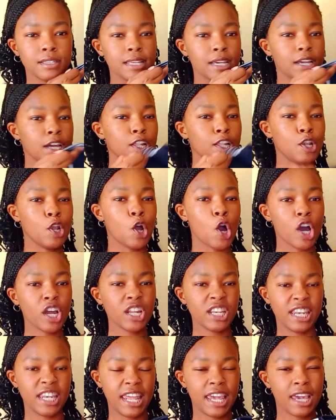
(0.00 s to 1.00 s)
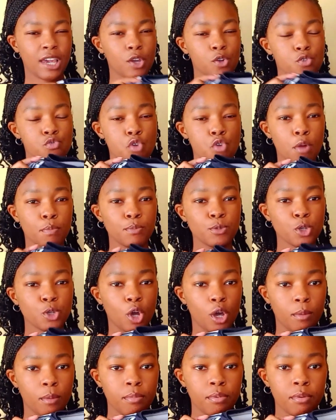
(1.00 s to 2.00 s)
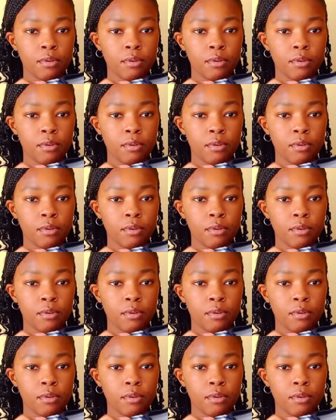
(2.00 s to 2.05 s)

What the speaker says: like a long neck crop top.